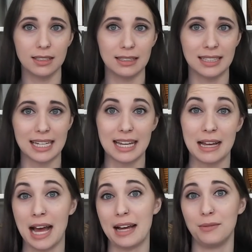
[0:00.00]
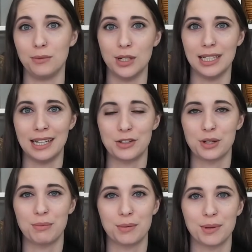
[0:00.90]
that had one entry
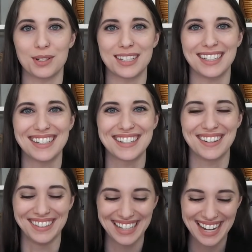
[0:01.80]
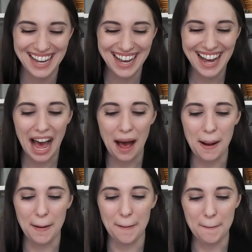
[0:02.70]
per person. So,
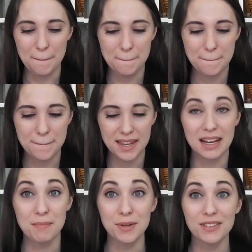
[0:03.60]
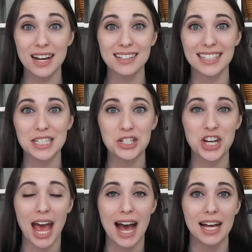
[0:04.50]
um, moving on to Let's
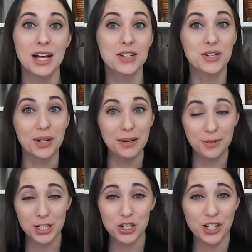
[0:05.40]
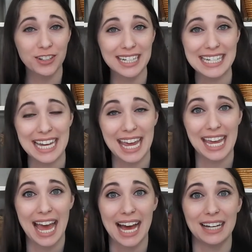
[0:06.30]
Chat. So it was shearing day
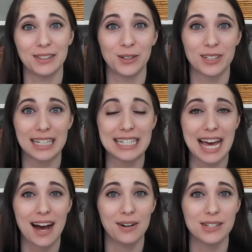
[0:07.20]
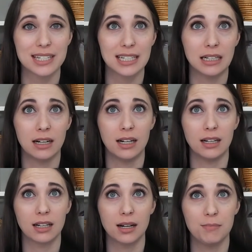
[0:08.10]
at Lori's house
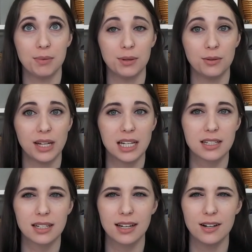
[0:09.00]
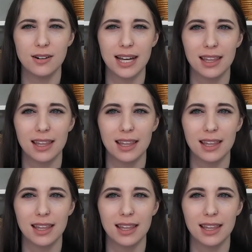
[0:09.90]
a couple weeks ago, I